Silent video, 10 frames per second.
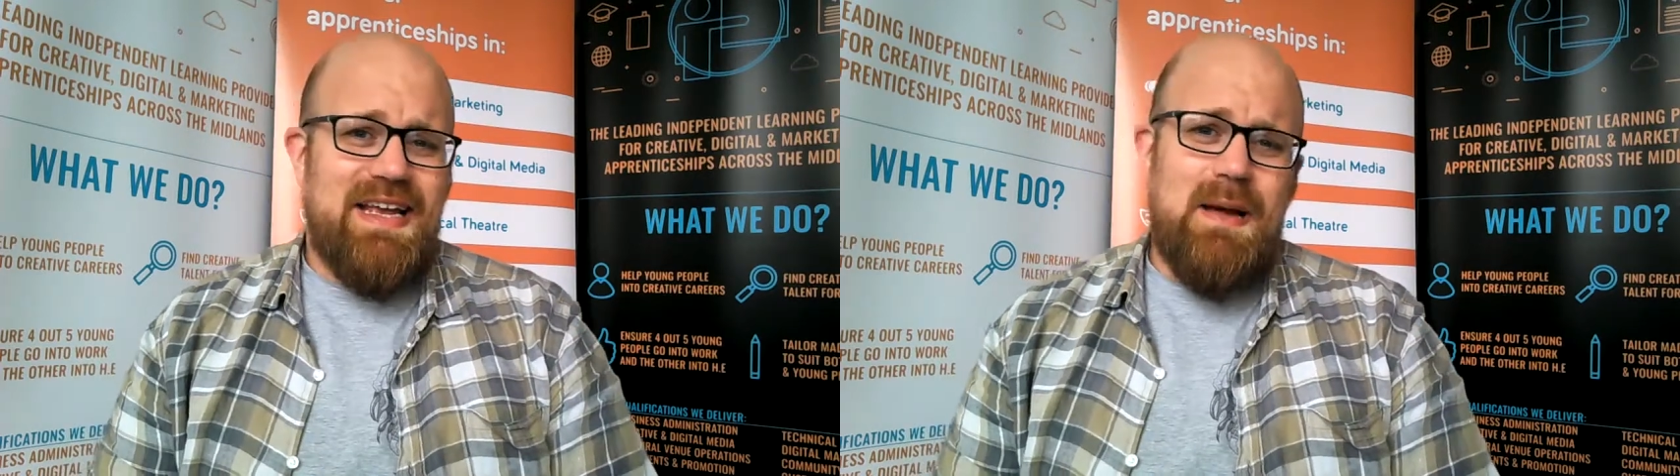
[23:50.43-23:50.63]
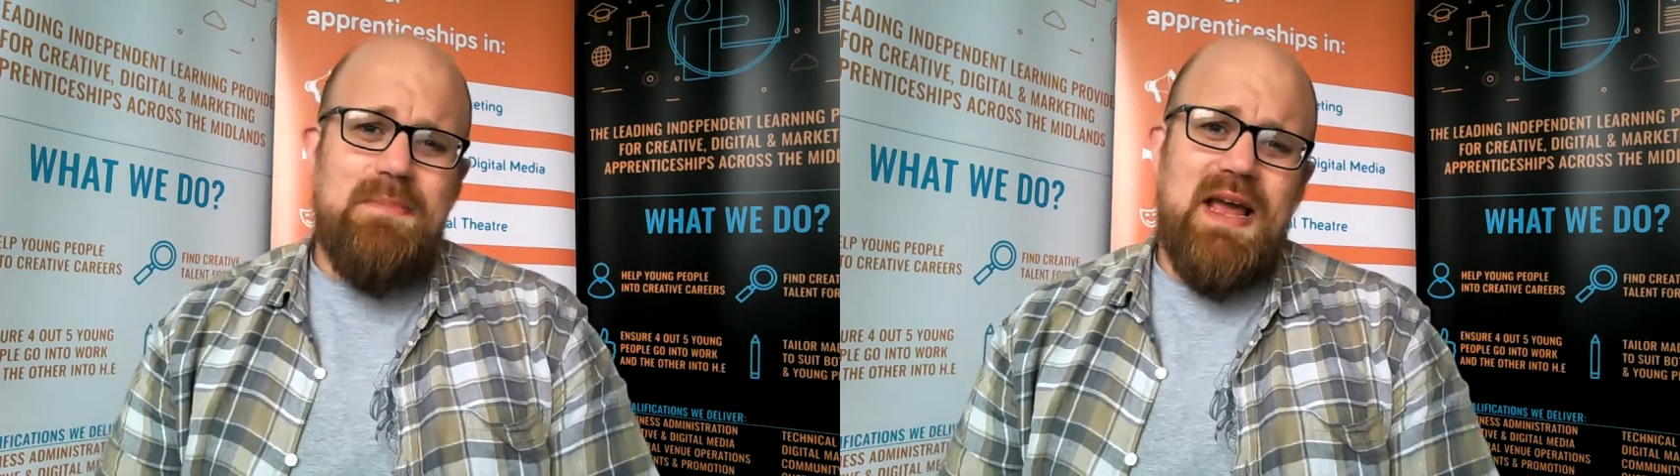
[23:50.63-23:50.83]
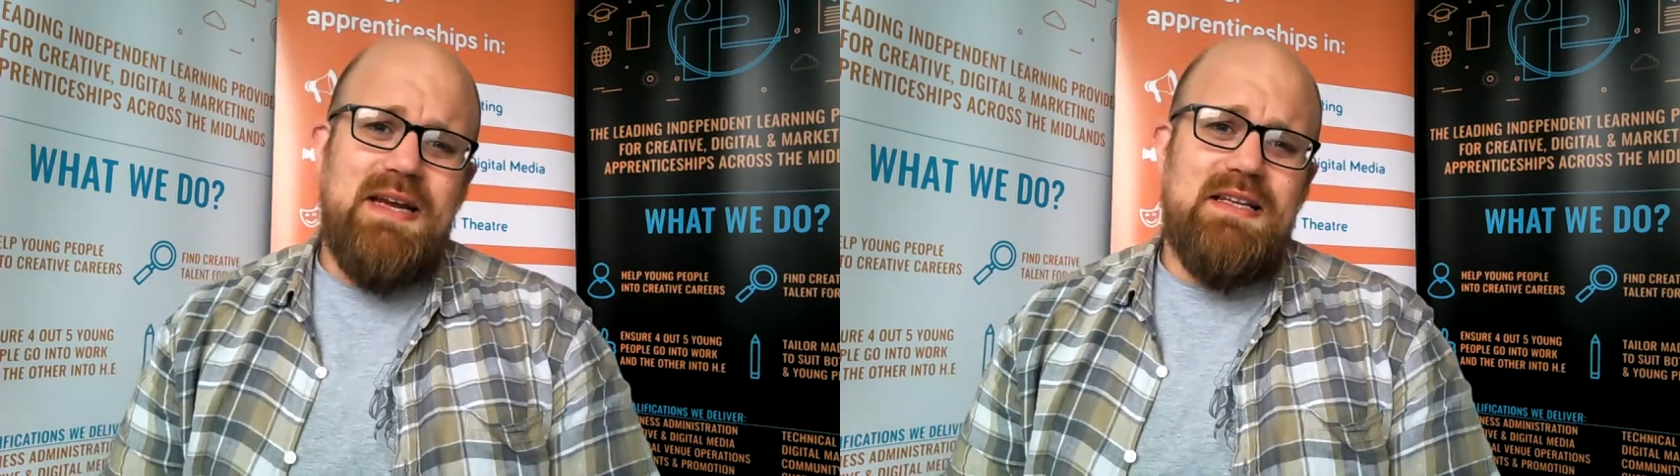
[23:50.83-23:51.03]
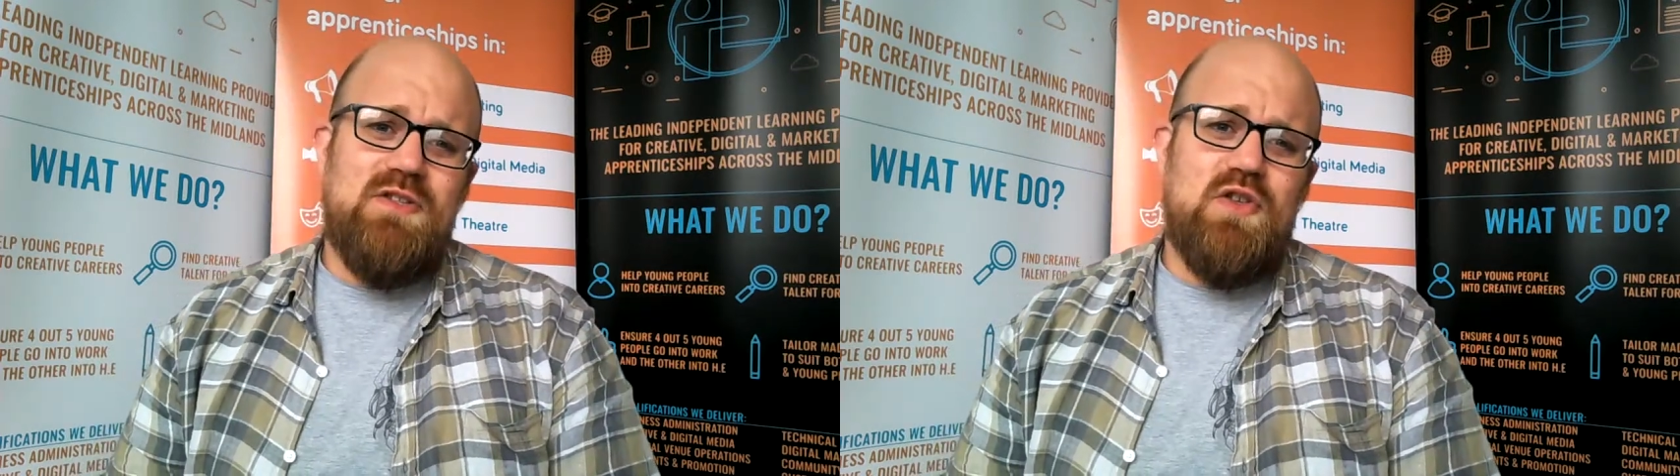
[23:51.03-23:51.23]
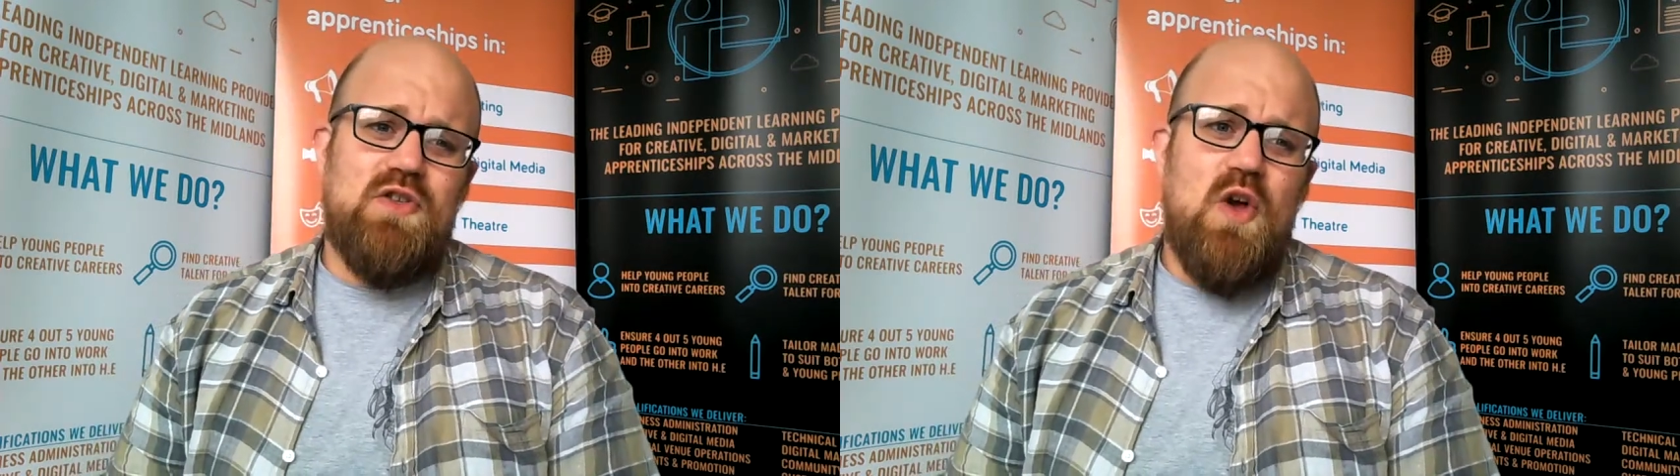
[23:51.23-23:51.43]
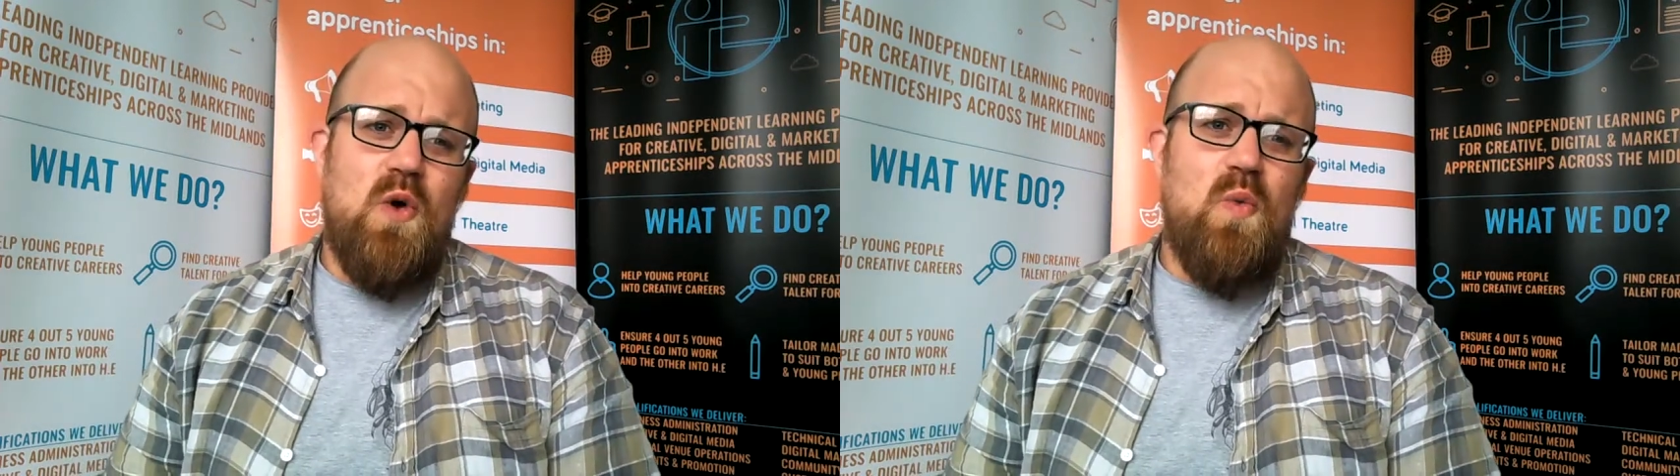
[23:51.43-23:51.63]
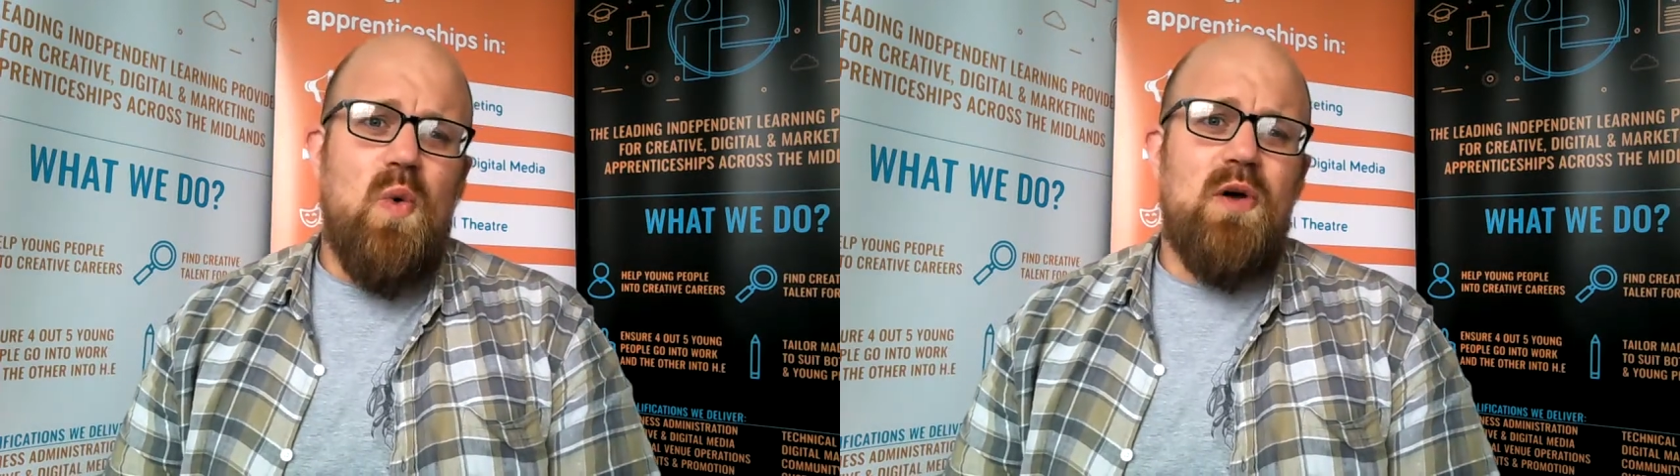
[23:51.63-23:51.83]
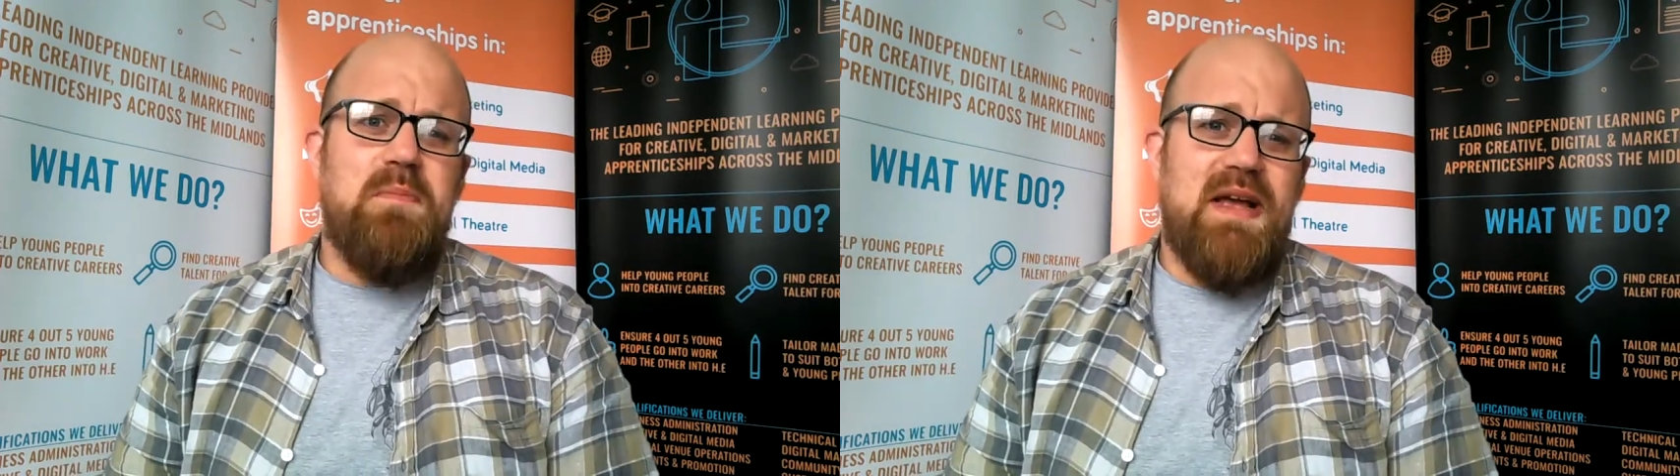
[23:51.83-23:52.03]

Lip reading: A campaign is just one